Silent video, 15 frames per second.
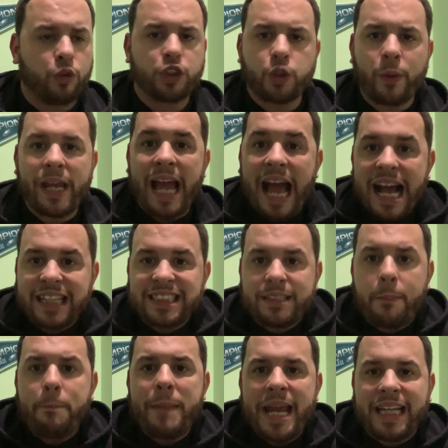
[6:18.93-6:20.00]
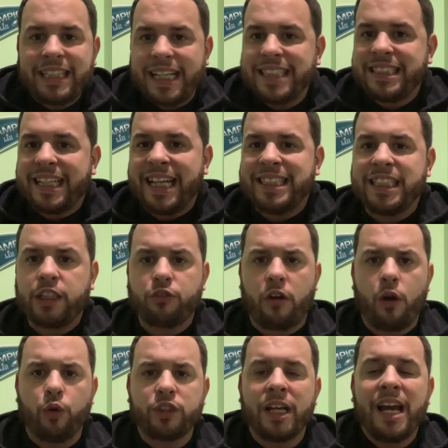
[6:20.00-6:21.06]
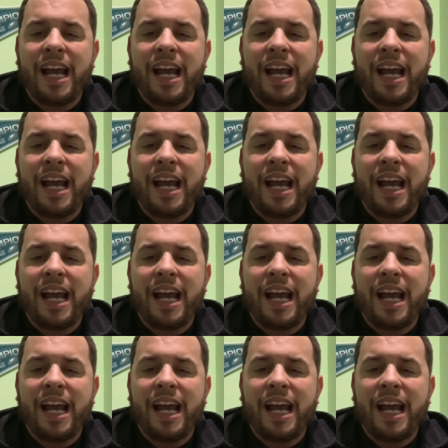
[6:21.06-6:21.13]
So he has to make these easy throws.